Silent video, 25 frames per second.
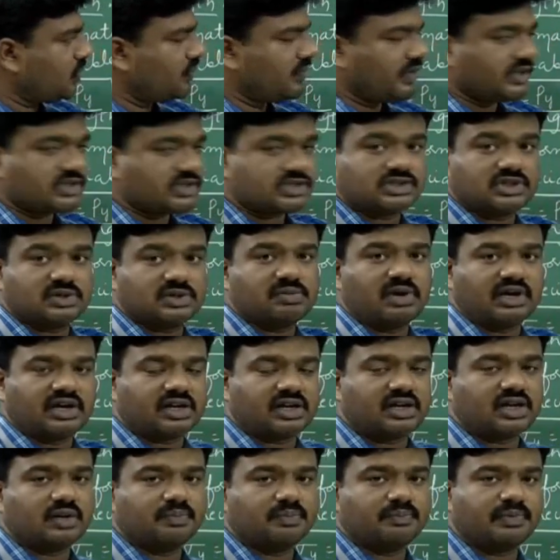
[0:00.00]
to which the
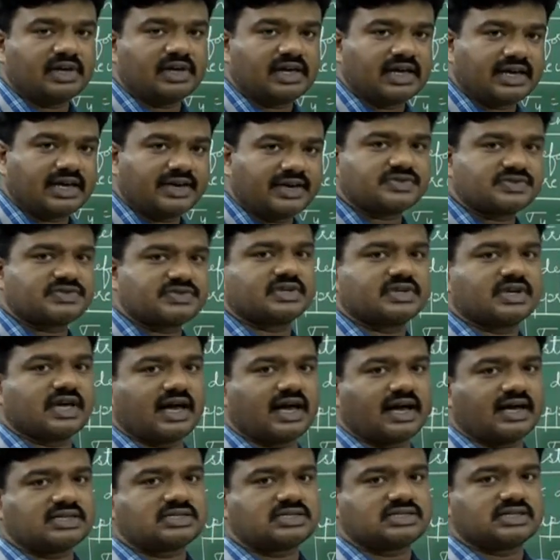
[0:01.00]
material behaves
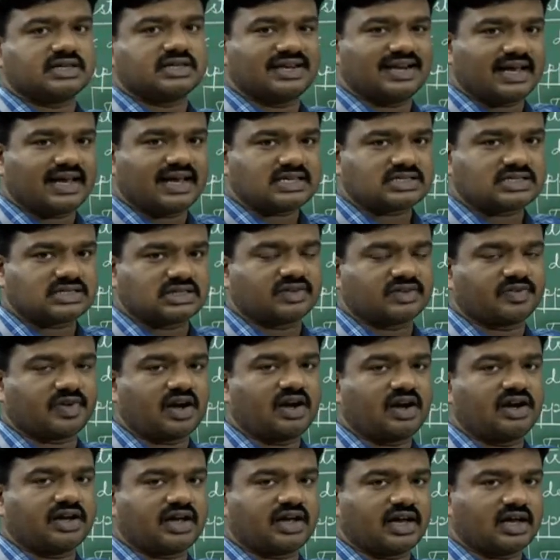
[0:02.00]
as elastic,
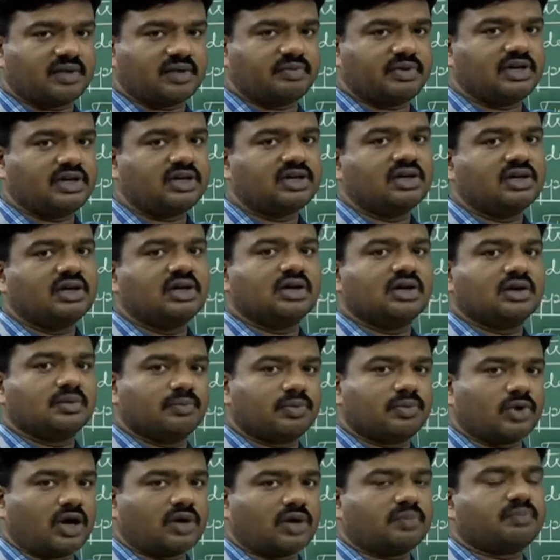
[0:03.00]
wherein it can be
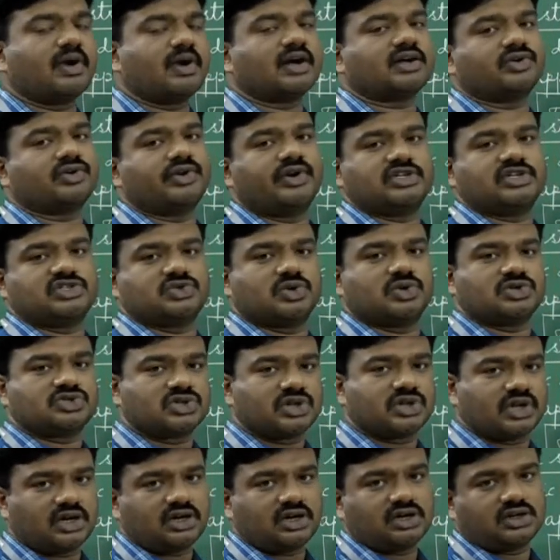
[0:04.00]
brought back to its
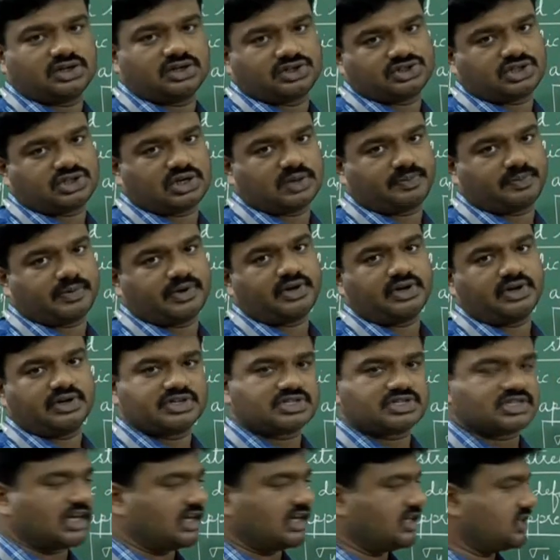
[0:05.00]
original shape
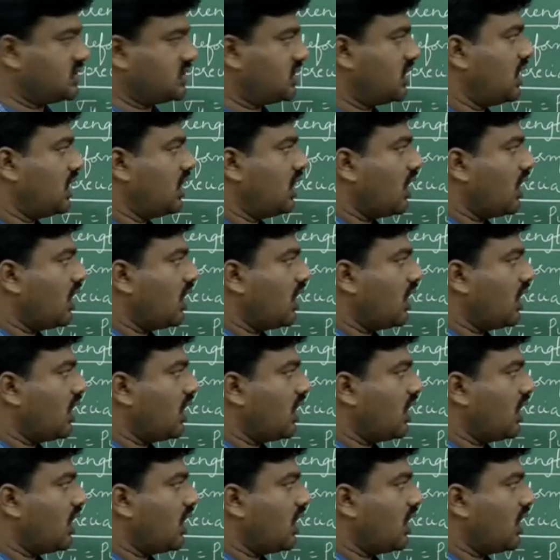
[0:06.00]
and size.